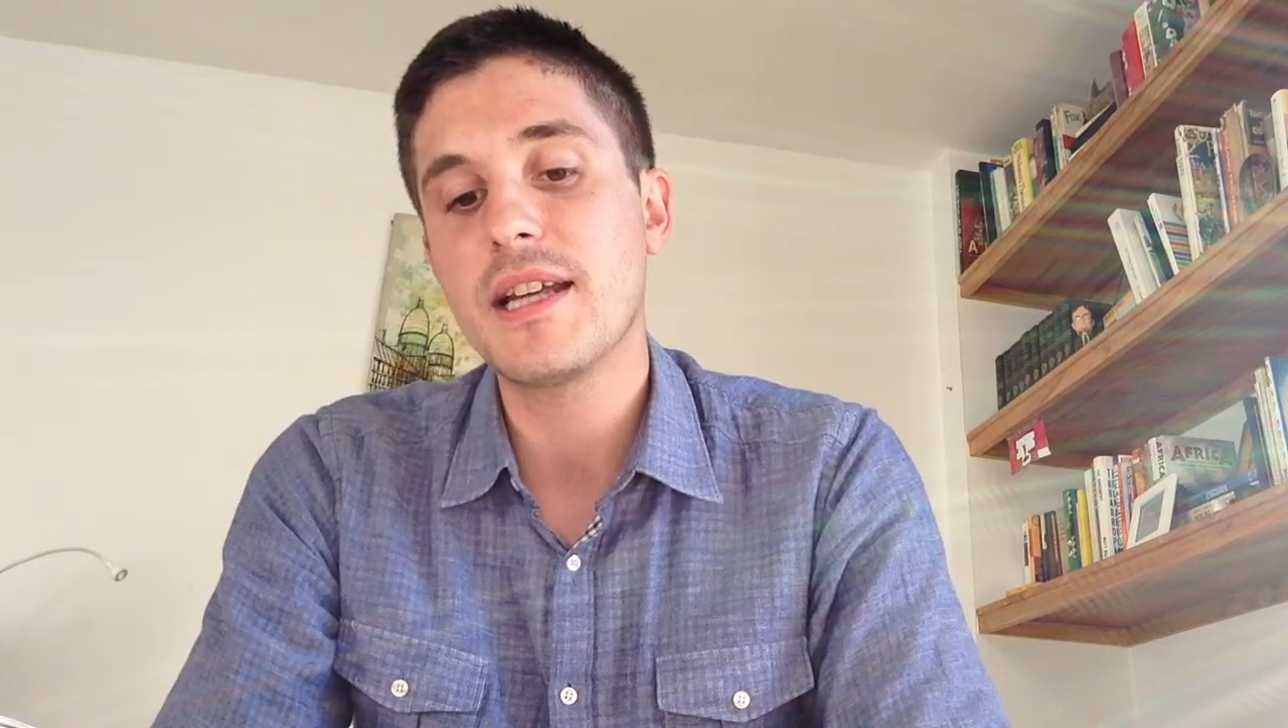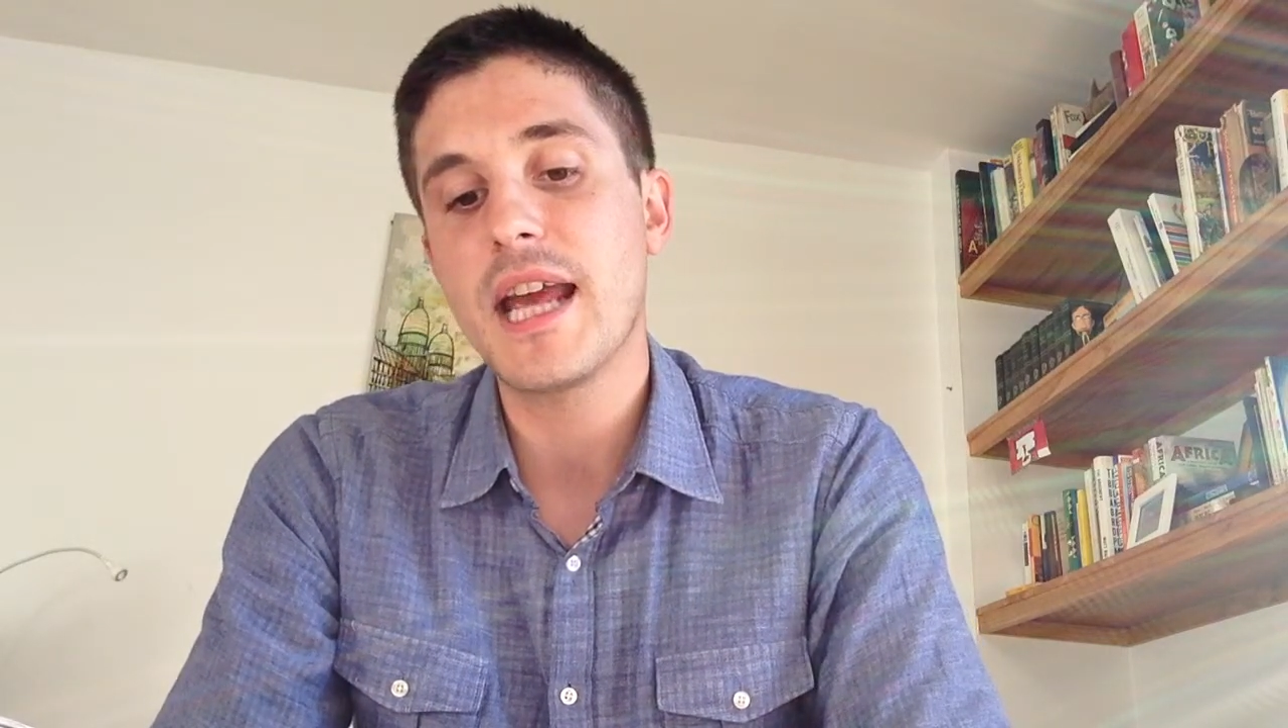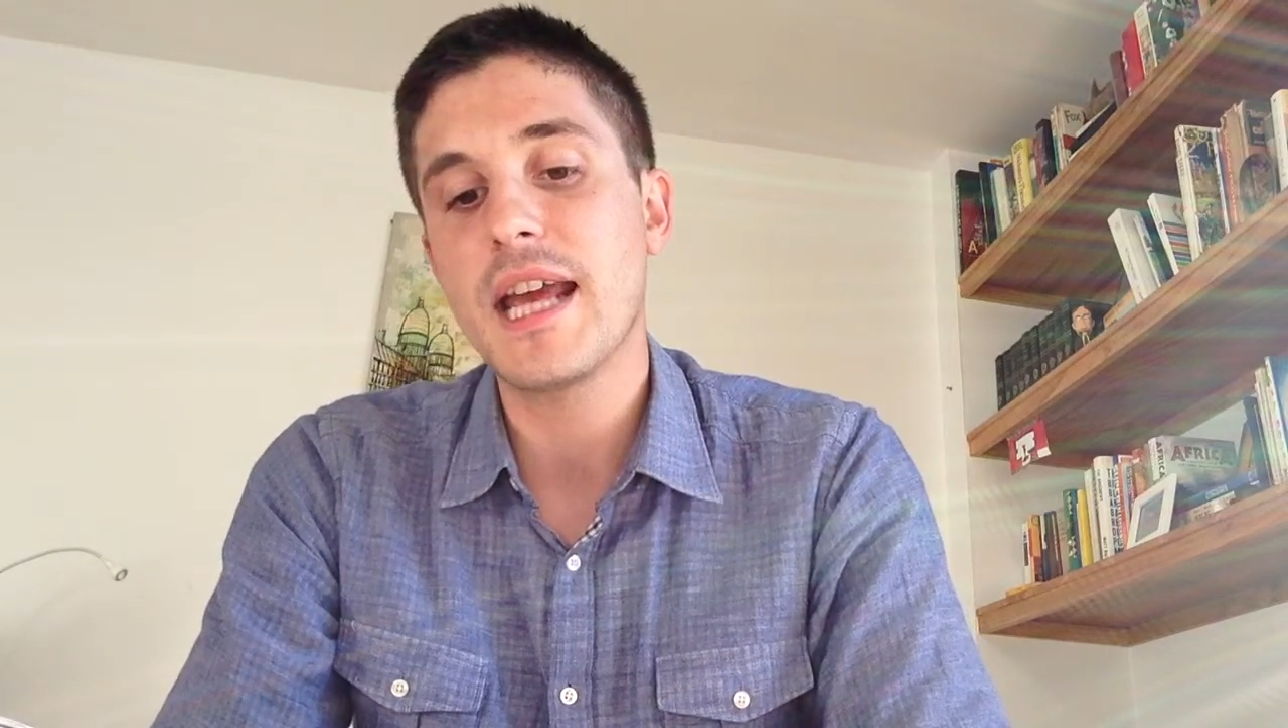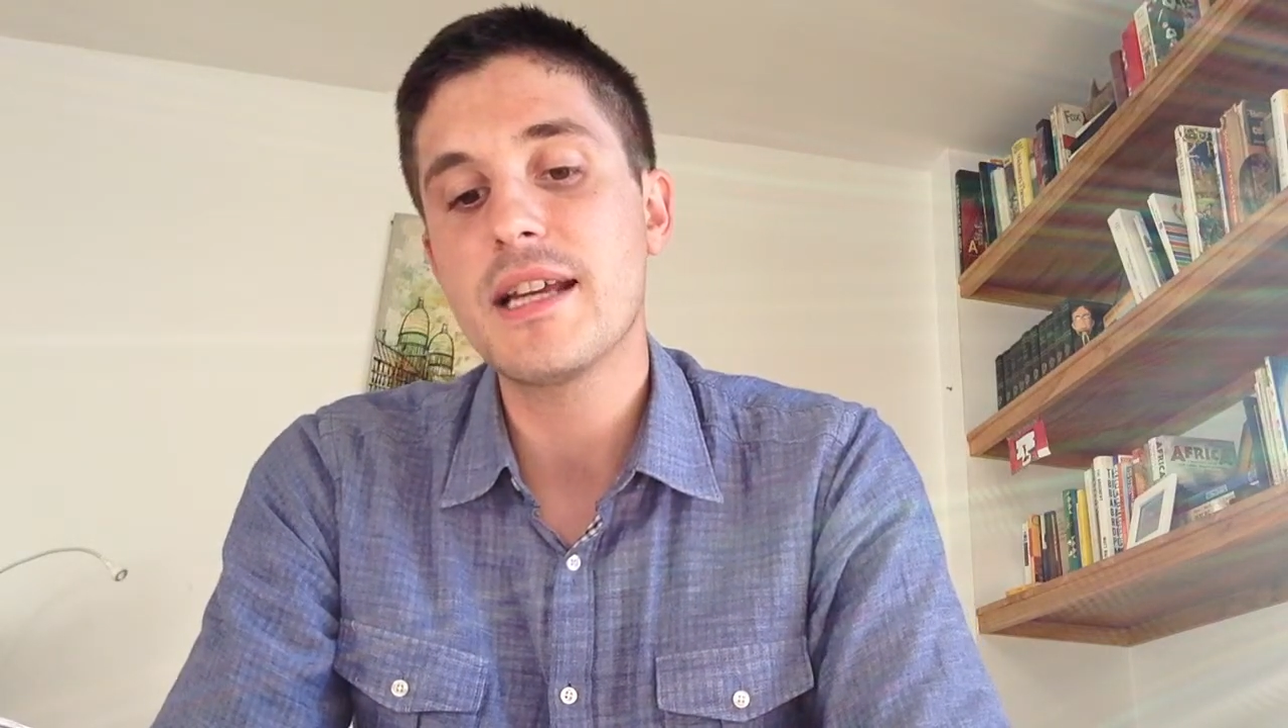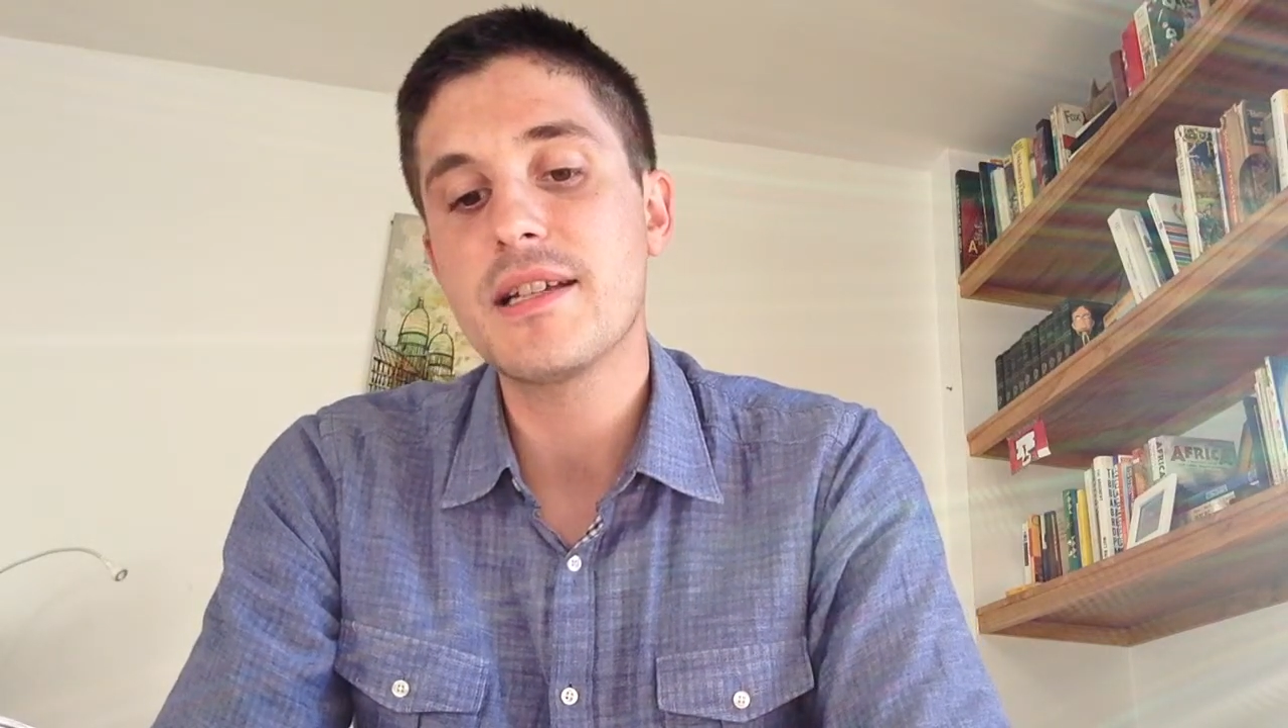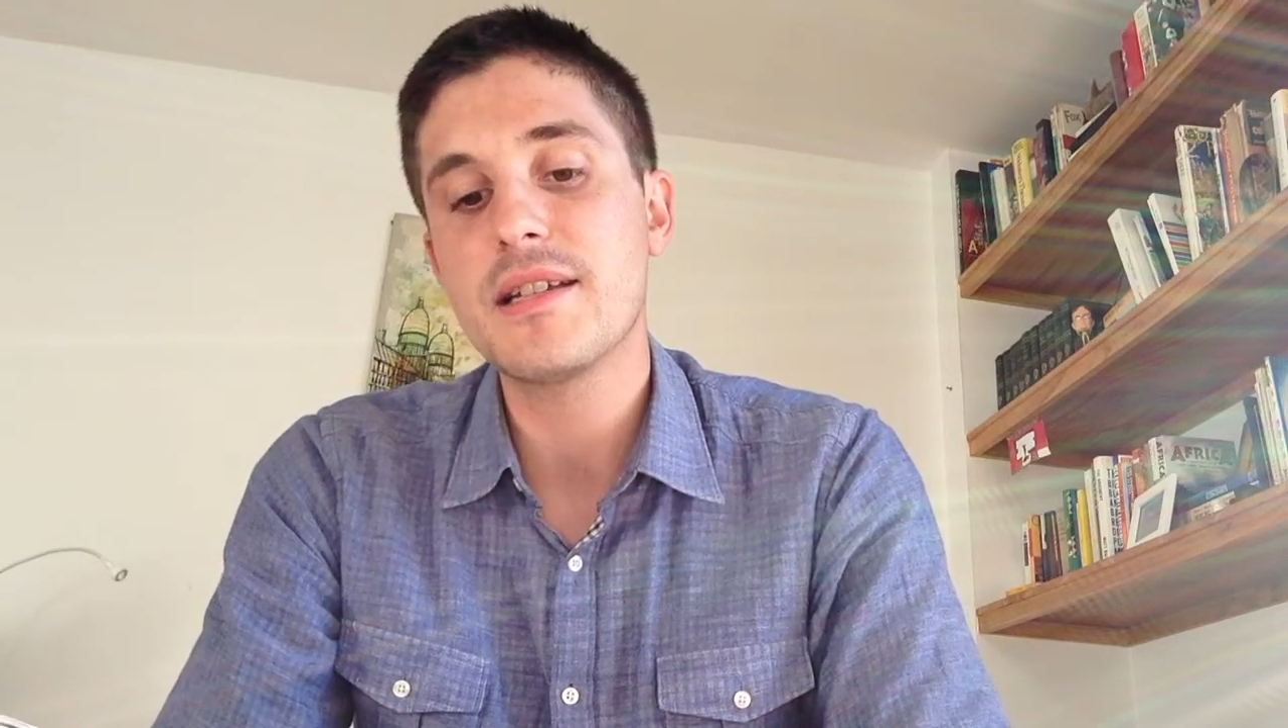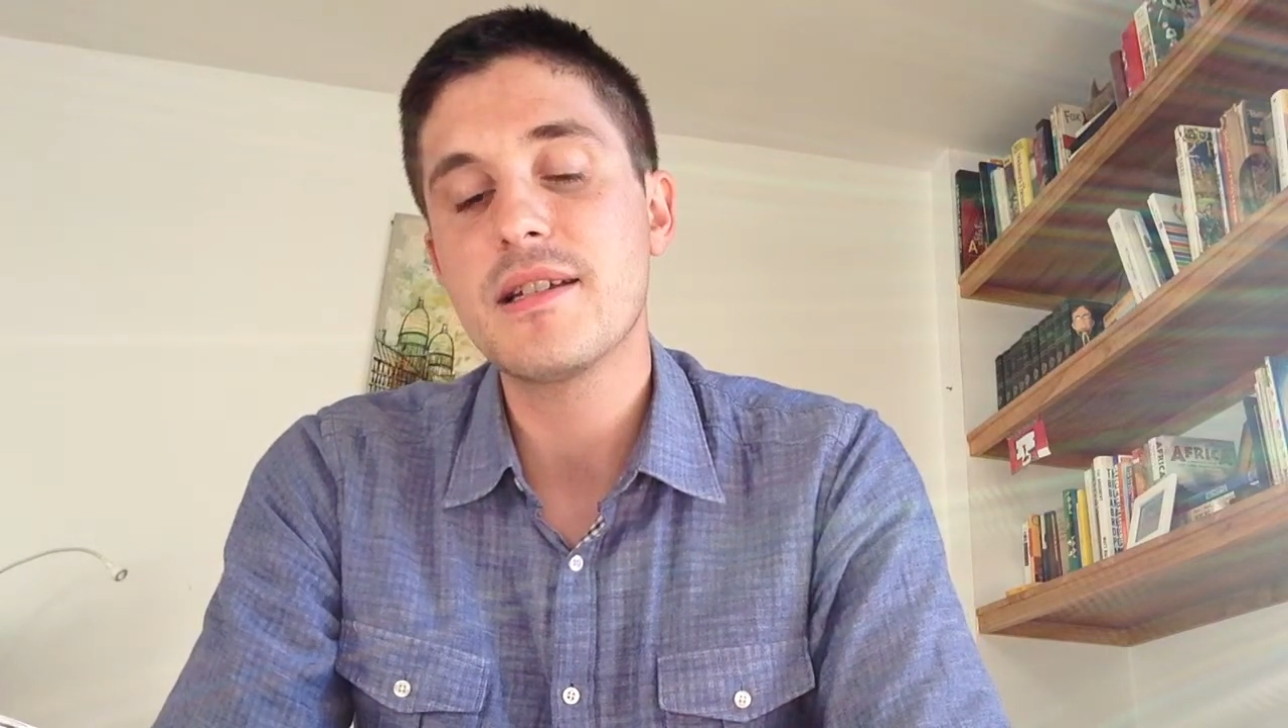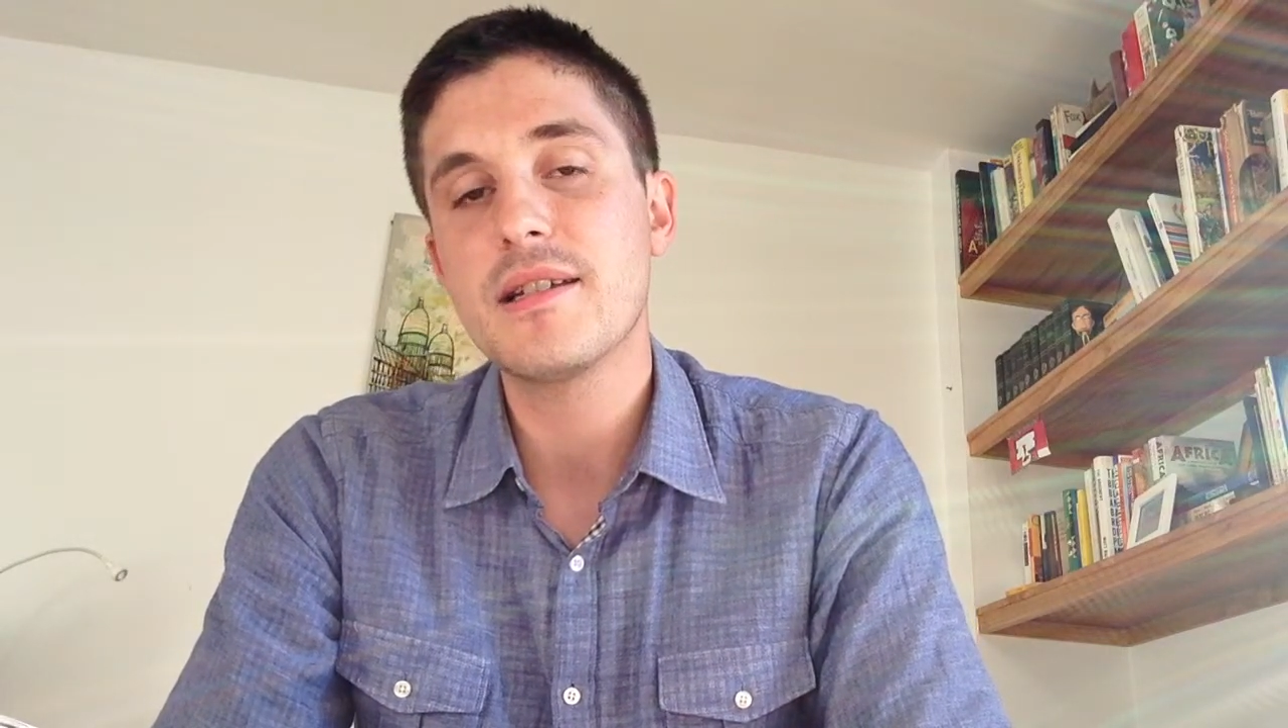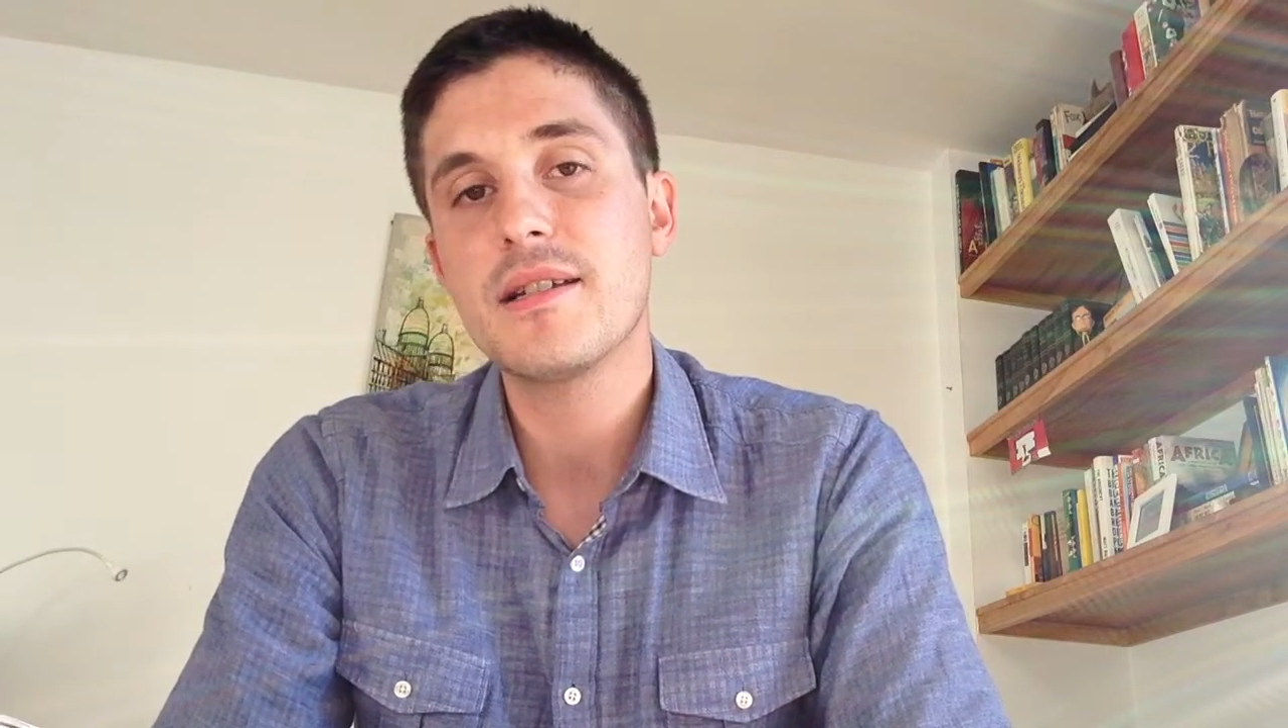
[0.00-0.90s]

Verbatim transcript: case,